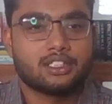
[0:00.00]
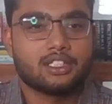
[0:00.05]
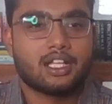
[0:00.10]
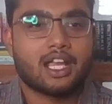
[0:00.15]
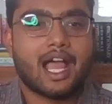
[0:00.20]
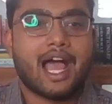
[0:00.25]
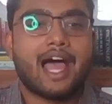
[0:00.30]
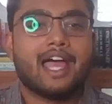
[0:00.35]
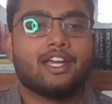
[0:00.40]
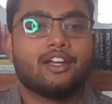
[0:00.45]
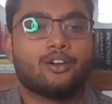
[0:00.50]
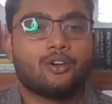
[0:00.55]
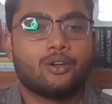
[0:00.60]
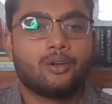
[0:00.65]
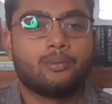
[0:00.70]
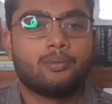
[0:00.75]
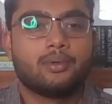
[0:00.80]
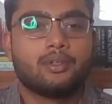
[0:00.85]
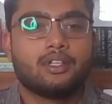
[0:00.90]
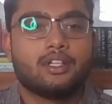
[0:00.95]
I hope
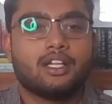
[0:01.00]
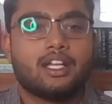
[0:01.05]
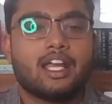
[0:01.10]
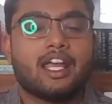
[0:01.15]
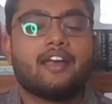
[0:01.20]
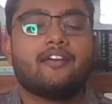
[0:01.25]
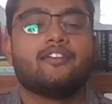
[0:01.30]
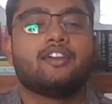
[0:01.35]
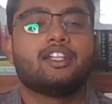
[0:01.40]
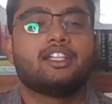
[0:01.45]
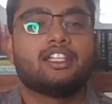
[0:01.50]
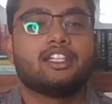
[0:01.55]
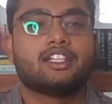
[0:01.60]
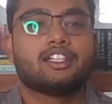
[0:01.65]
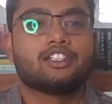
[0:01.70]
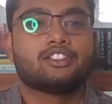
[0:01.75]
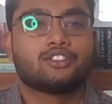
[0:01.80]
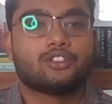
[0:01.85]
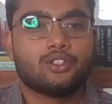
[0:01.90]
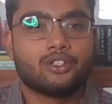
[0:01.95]
everything
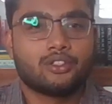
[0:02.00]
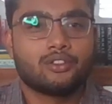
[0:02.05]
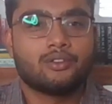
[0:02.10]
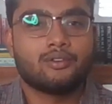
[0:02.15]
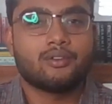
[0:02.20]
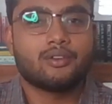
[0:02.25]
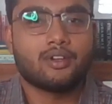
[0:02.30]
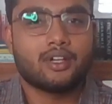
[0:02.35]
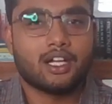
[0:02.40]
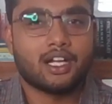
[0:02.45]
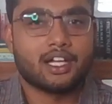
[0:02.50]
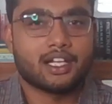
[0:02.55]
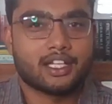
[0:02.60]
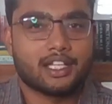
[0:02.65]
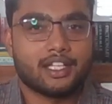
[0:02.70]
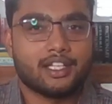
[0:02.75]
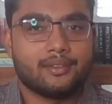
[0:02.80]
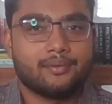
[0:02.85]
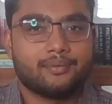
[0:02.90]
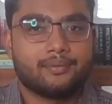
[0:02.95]
is good again.